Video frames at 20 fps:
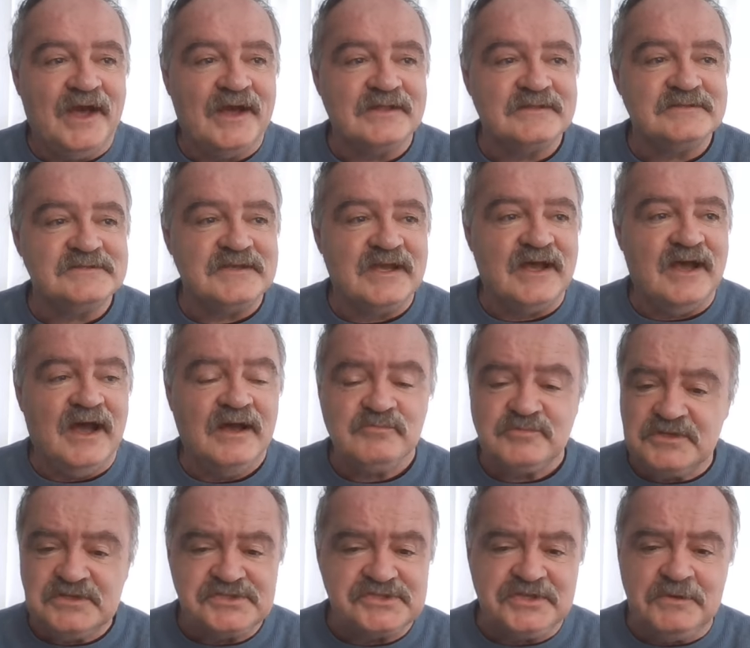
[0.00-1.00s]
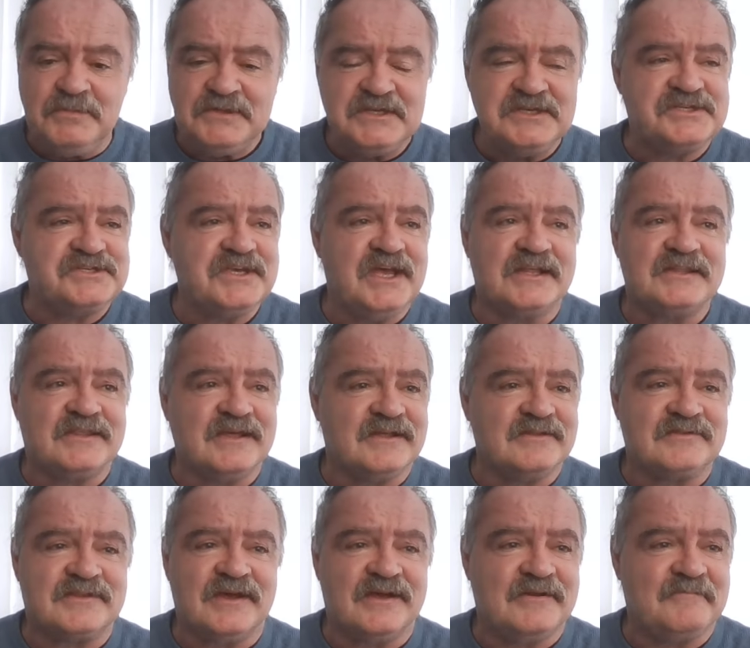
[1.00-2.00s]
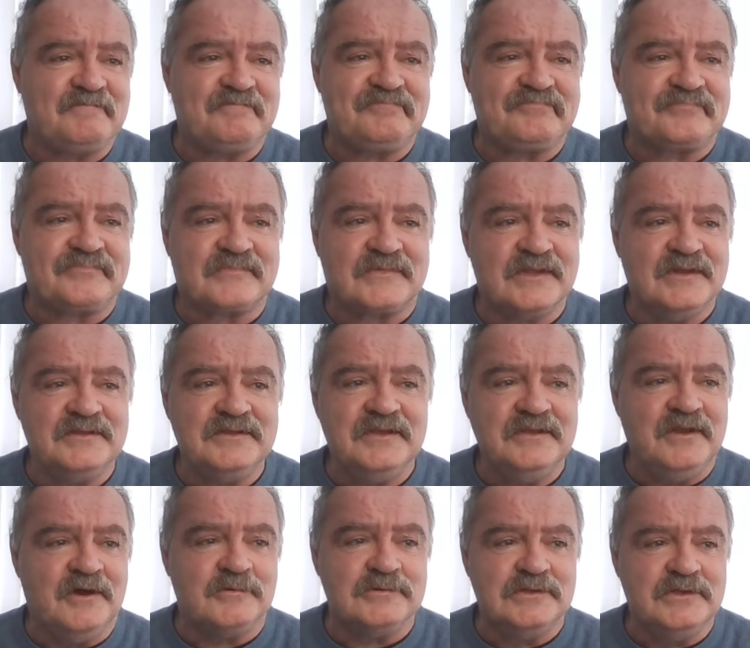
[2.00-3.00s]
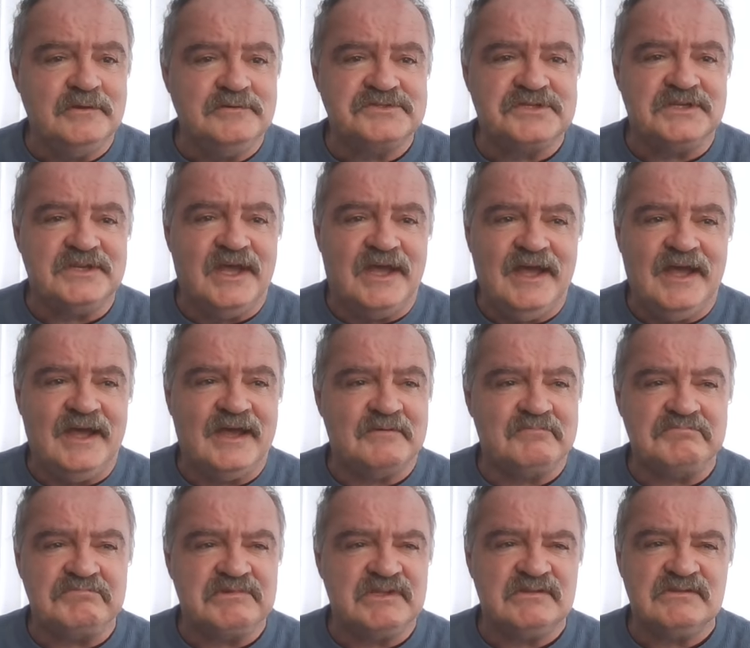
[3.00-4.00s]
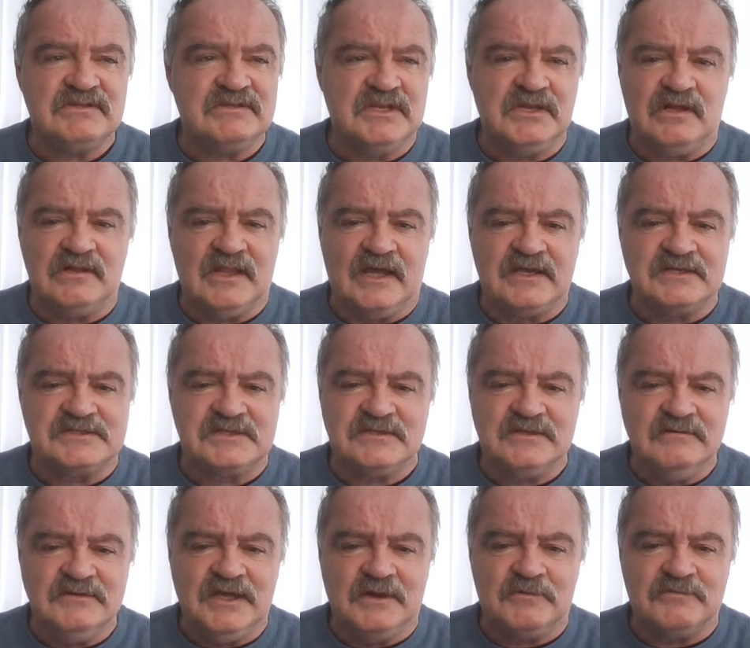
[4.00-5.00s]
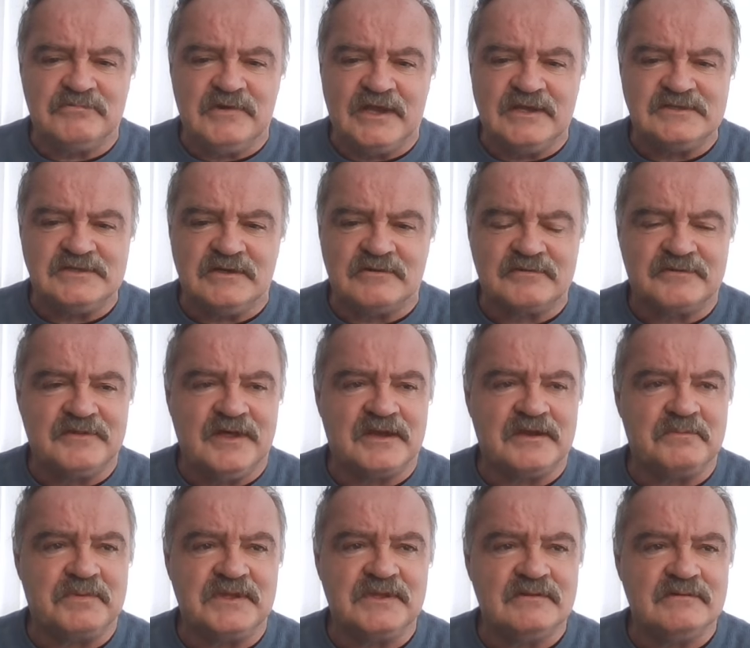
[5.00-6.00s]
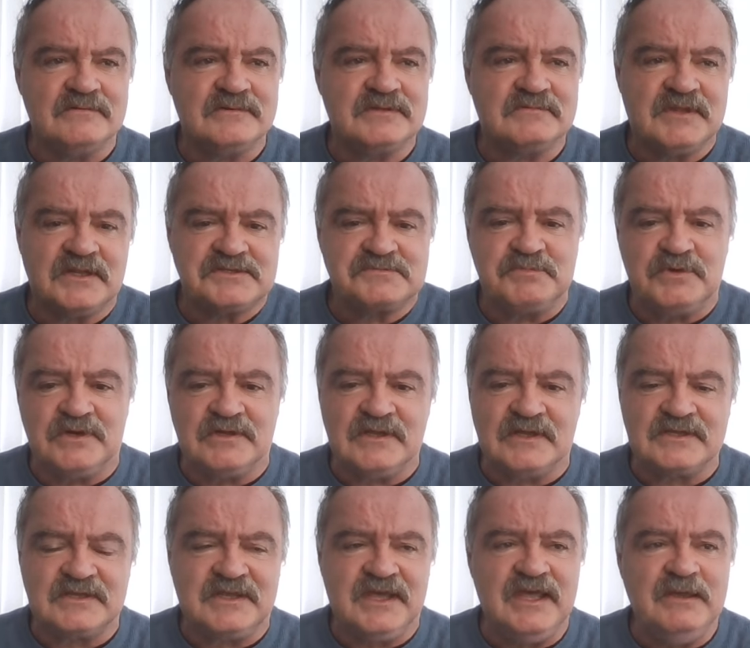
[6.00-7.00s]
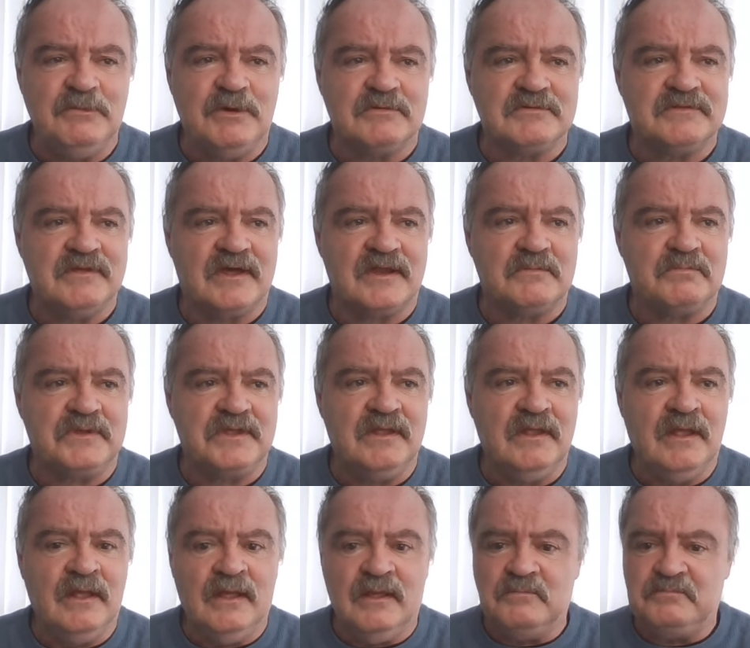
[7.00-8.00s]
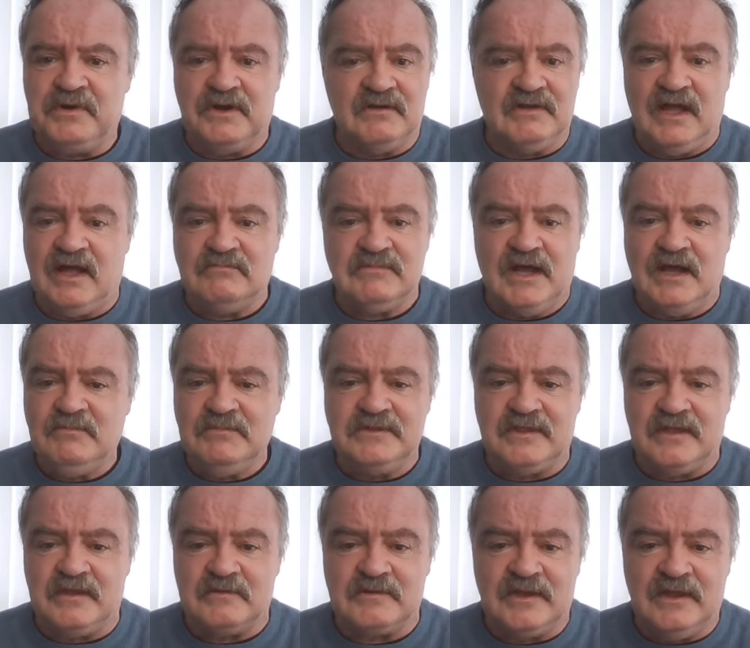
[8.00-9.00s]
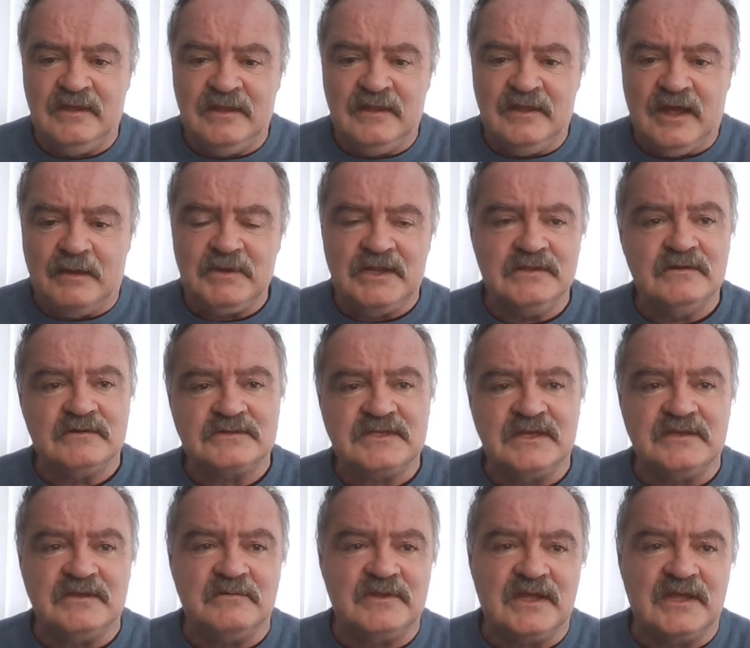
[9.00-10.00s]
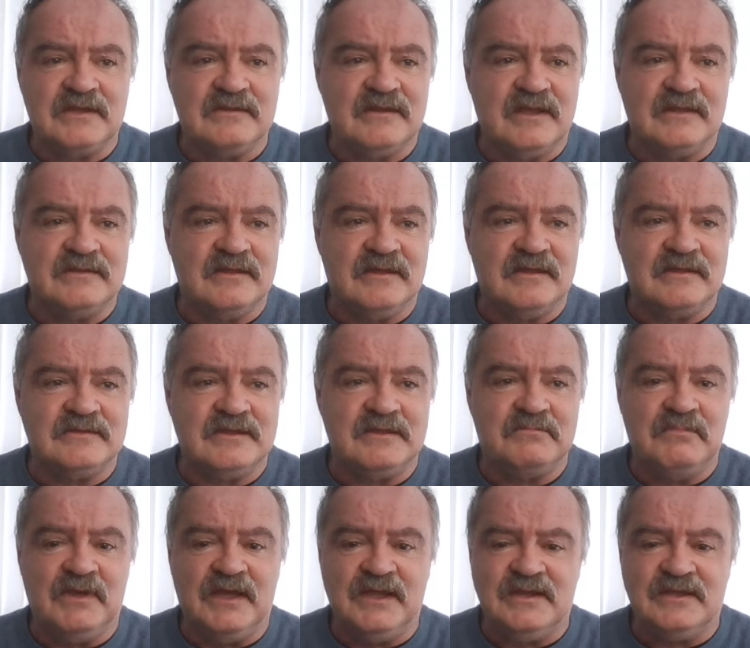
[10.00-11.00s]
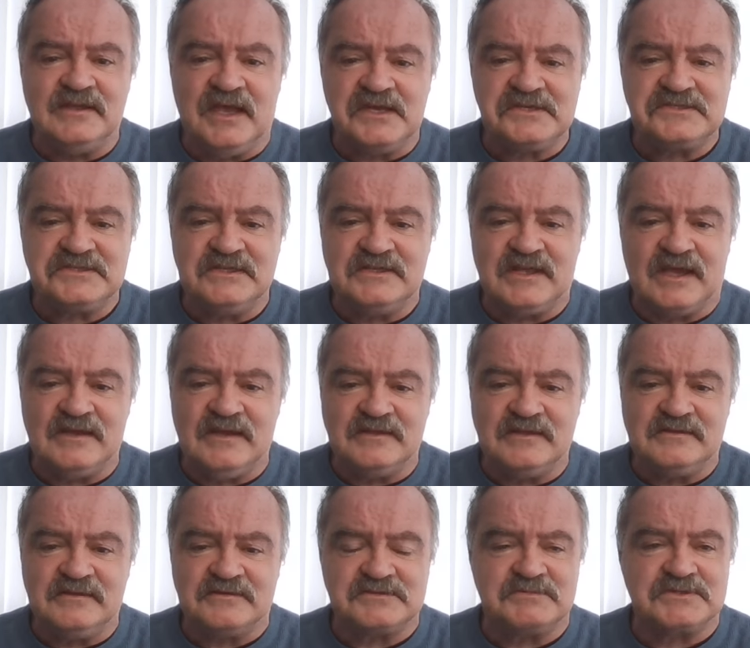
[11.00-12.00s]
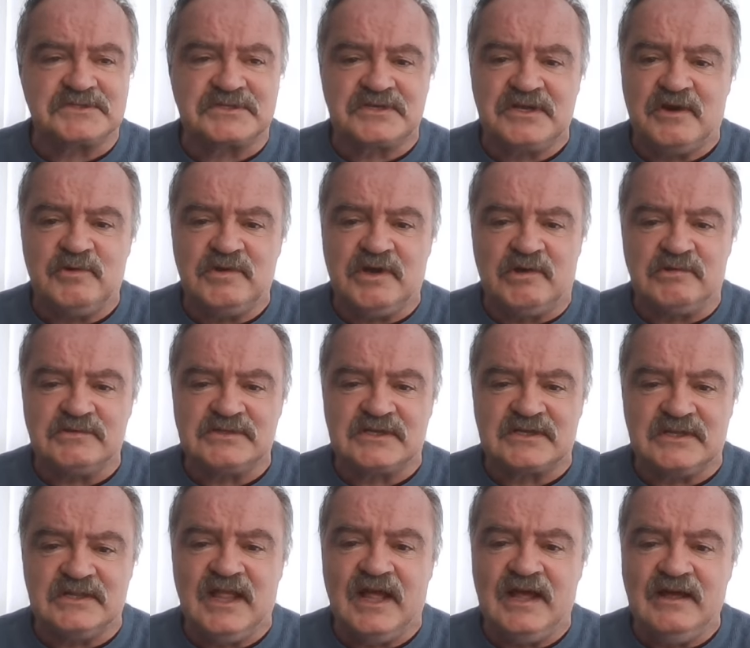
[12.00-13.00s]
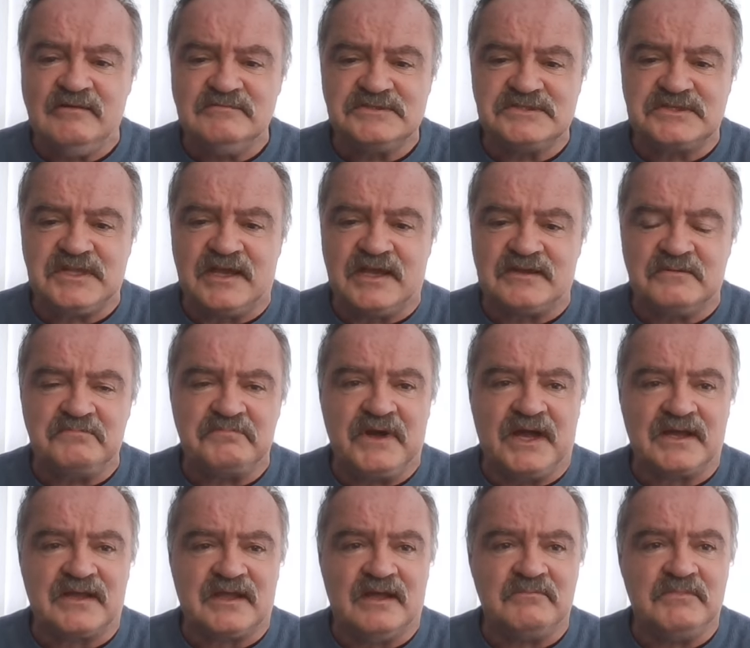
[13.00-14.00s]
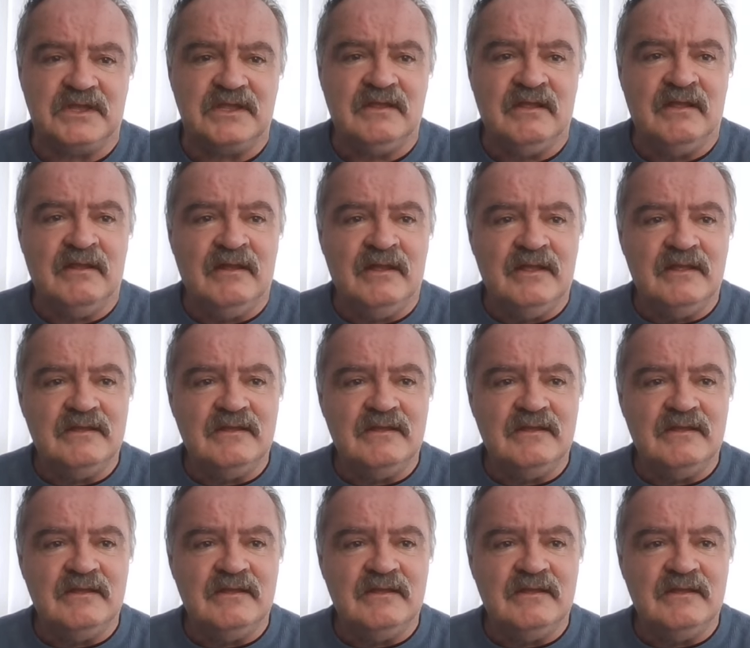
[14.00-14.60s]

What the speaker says: And somebody said that you know, losing hair, you're not likely to do that with radiotherapy. That's more like chemotherapy. But I'm doing it. And I looked in the mirror yesterday, and I thought it was Coco the Clown staring back at me.